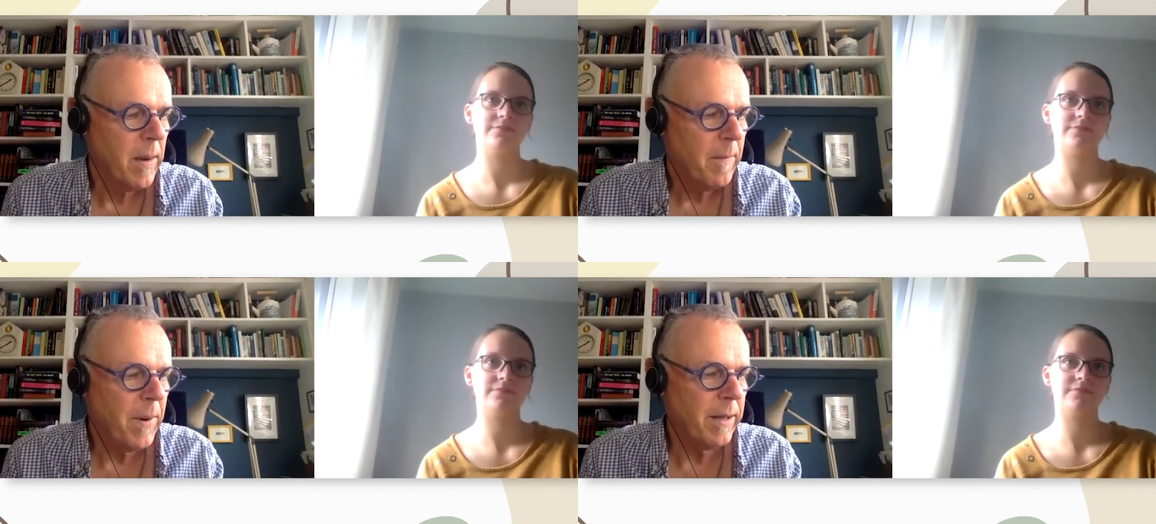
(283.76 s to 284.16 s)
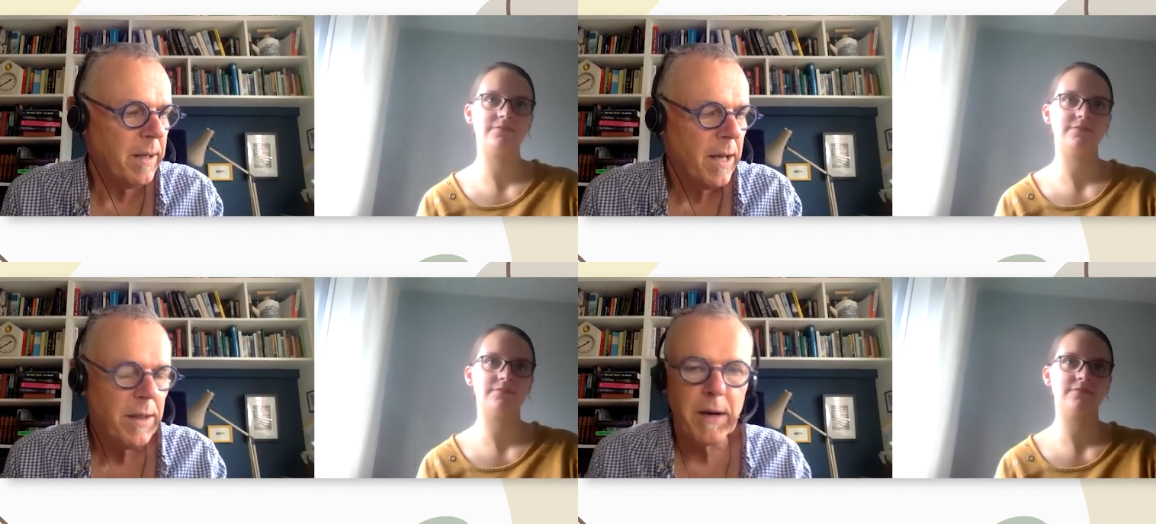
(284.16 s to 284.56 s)
Speaker 1: but
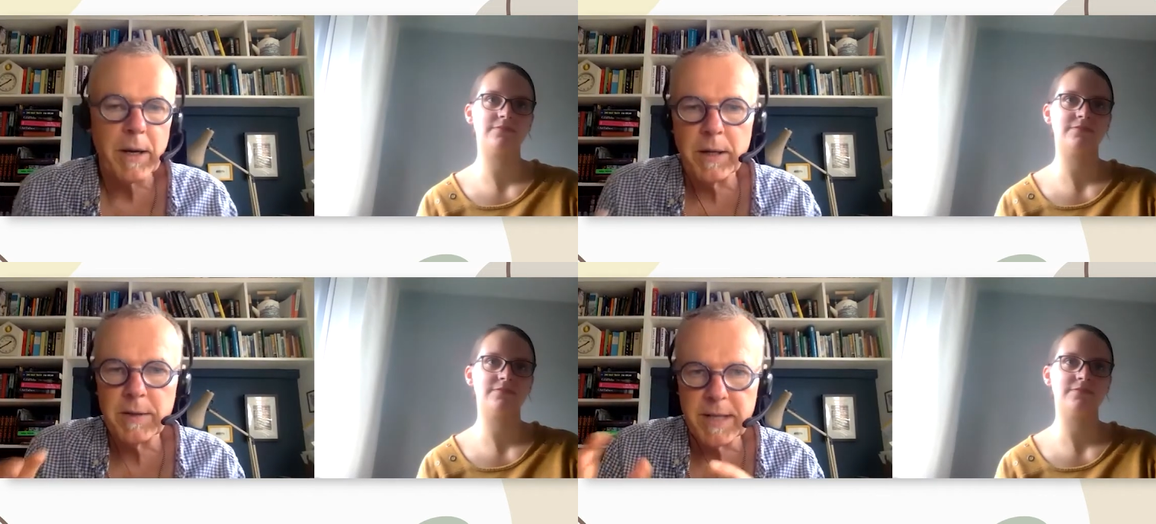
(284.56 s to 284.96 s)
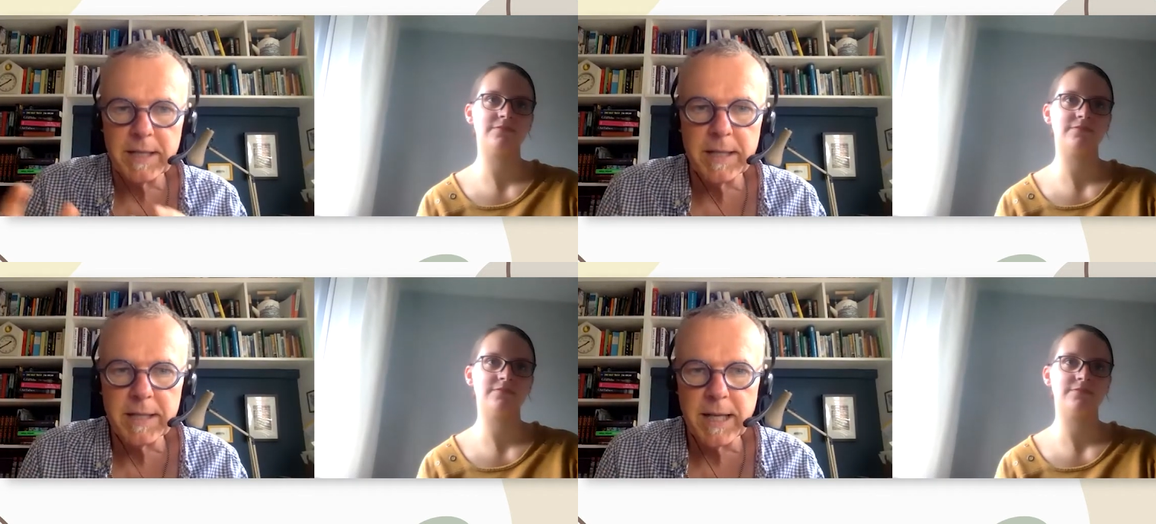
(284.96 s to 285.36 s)
they're kind of set
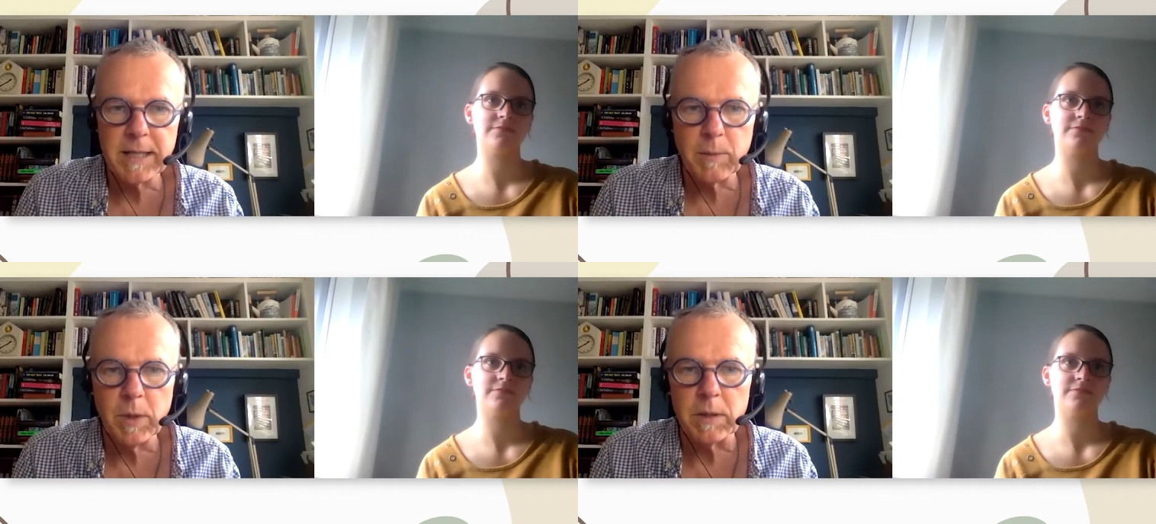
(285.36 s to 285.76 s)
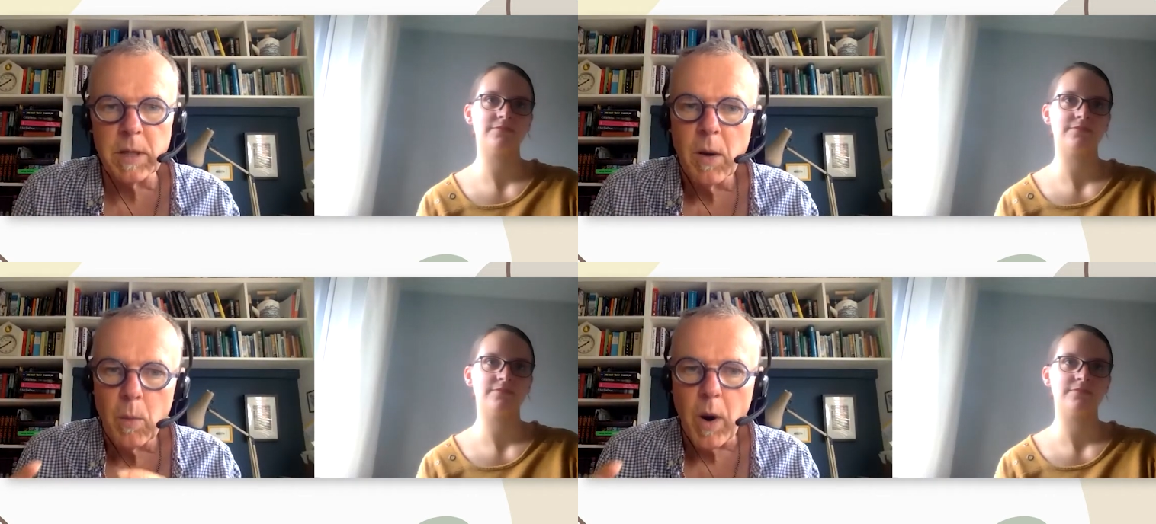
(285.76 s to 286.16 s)
in a static world.
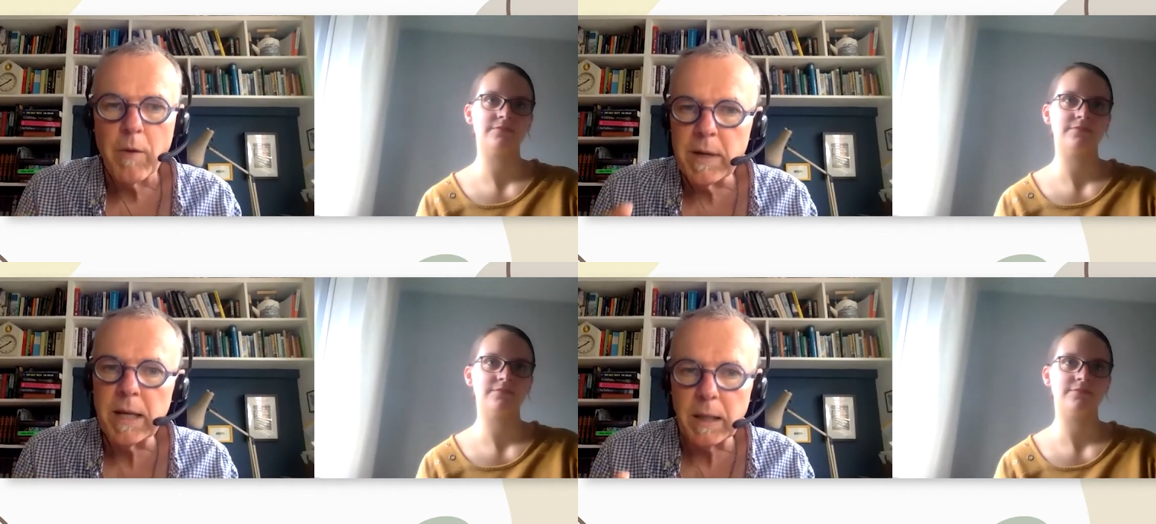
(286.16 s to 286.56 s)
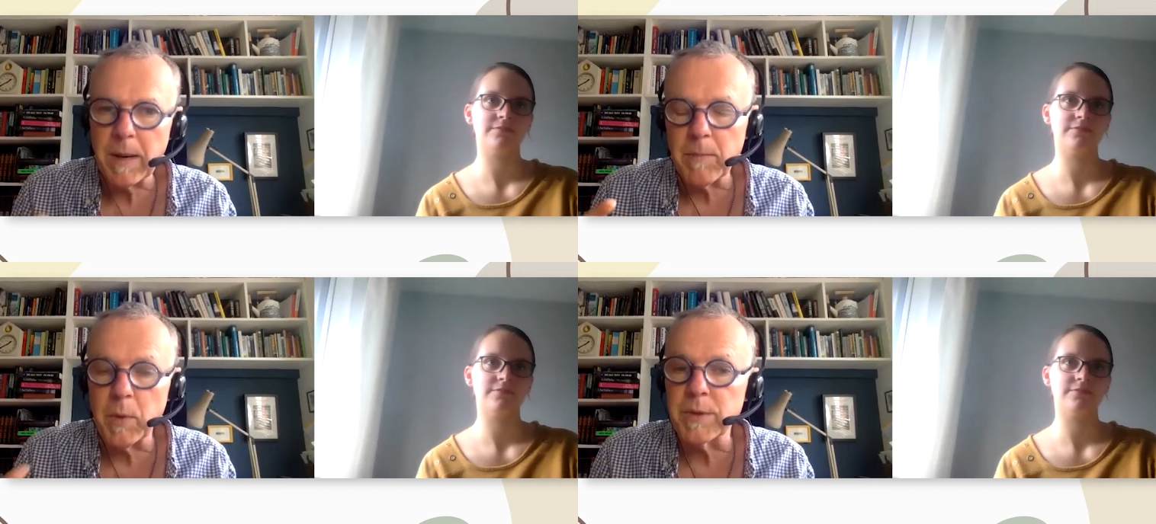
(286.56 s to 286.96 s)
What I really like
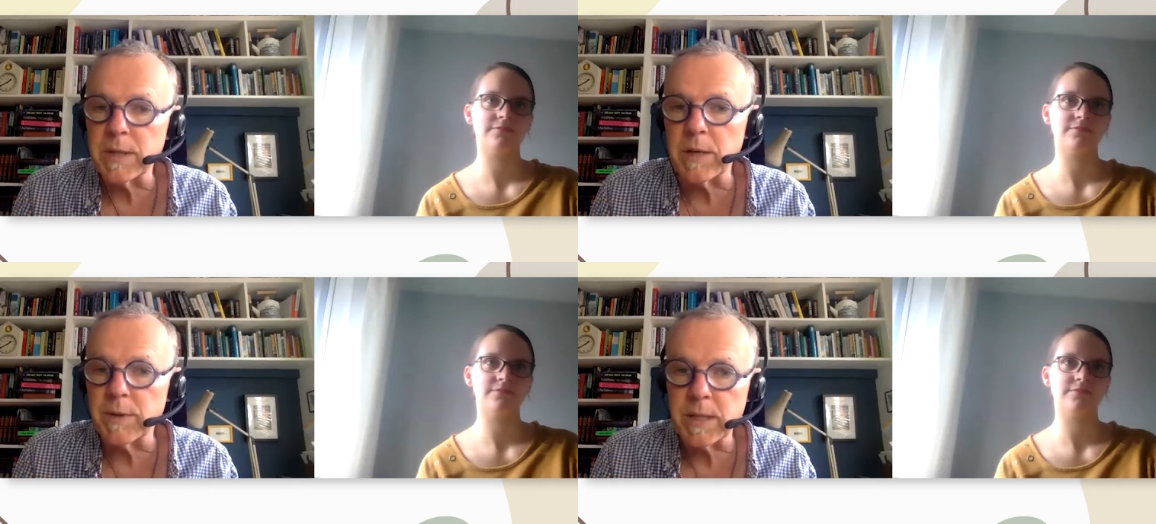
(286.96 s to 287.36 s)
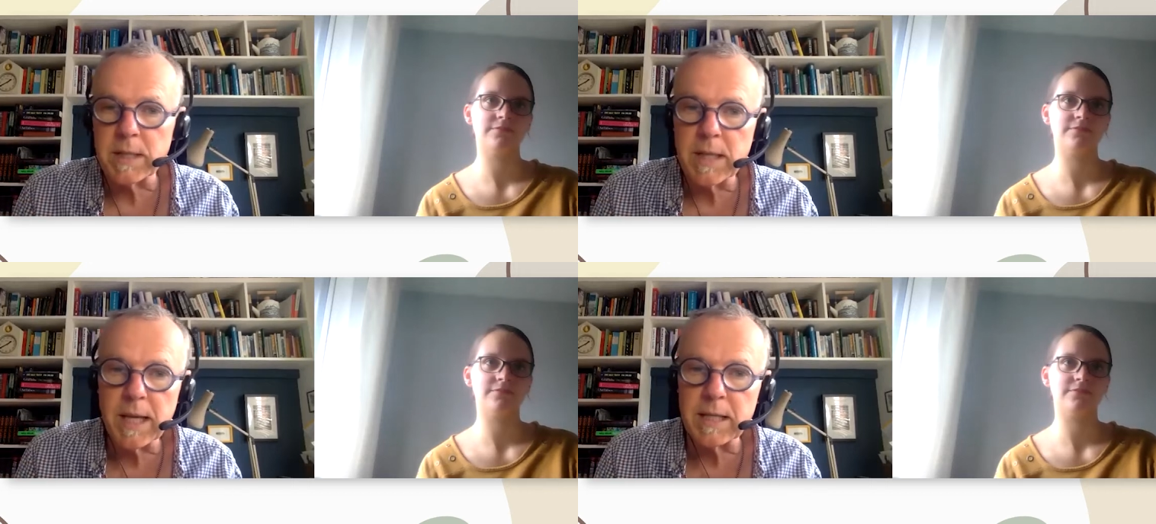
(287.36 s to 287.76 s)
about modern series
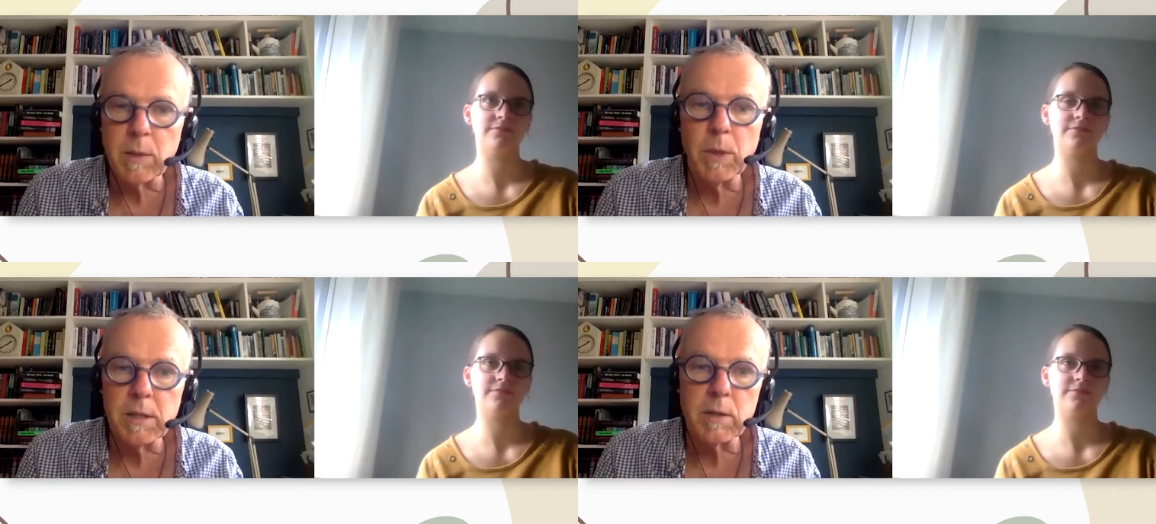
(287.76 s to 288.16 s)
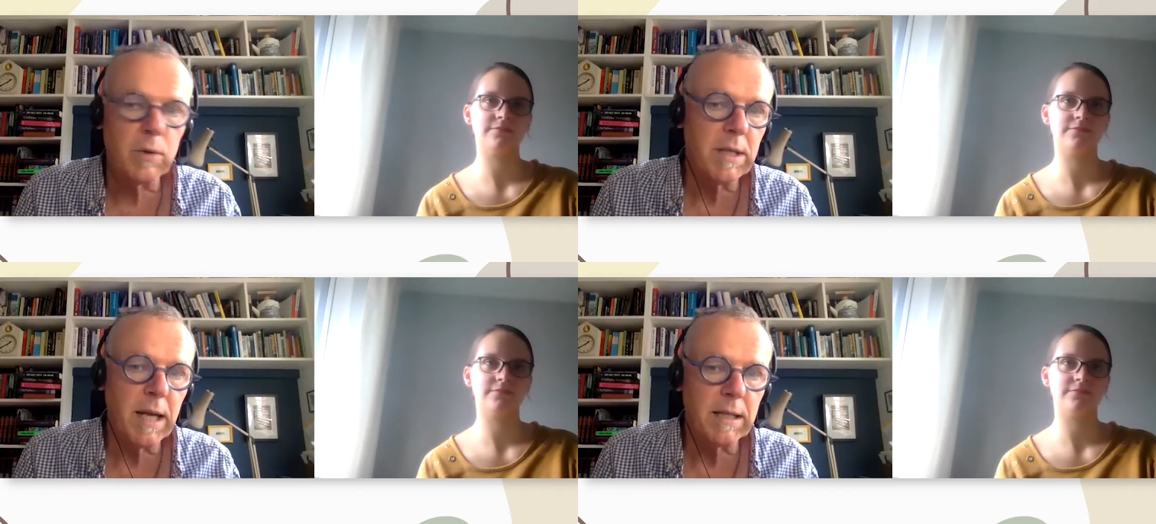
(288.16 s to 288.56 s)
is is the world's not
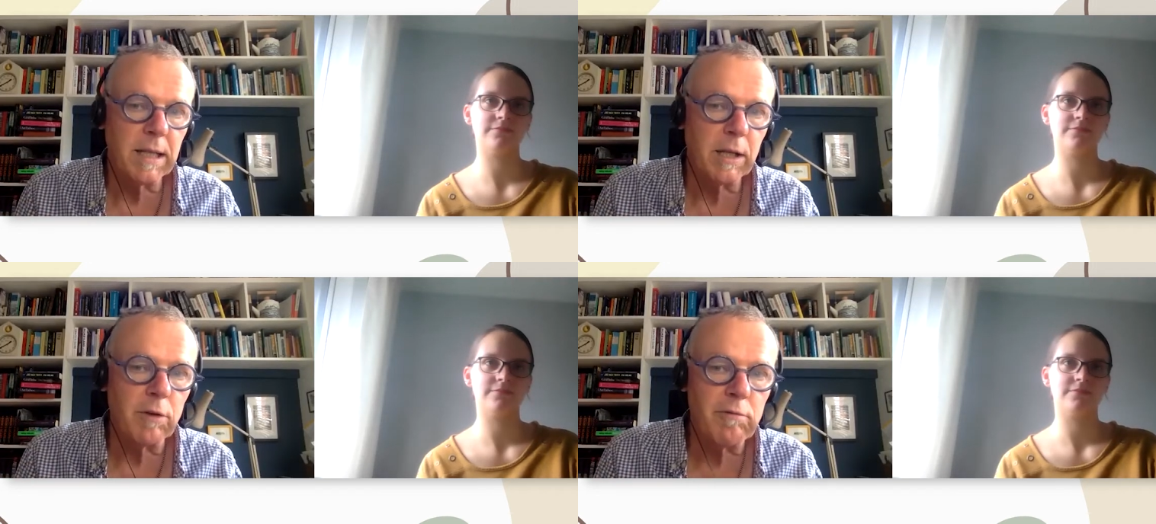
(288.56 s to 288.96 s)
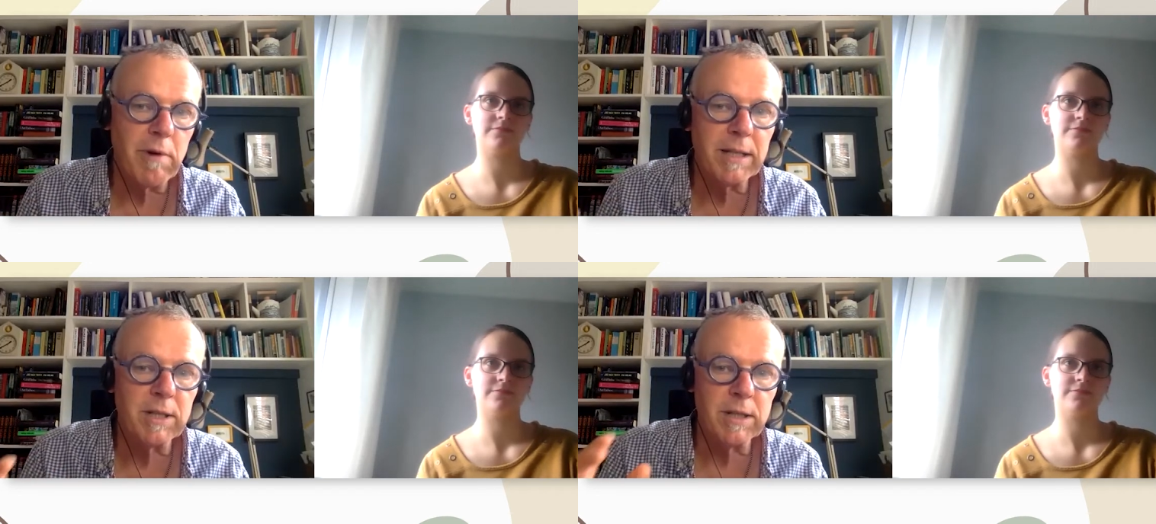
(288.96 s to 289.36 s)
static; it
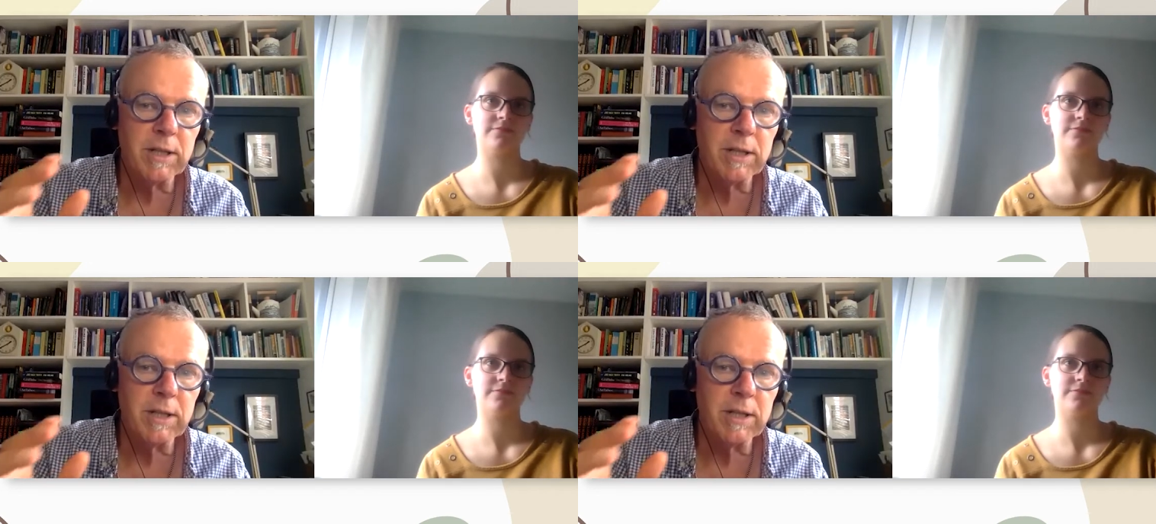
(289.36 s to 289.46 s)
gradually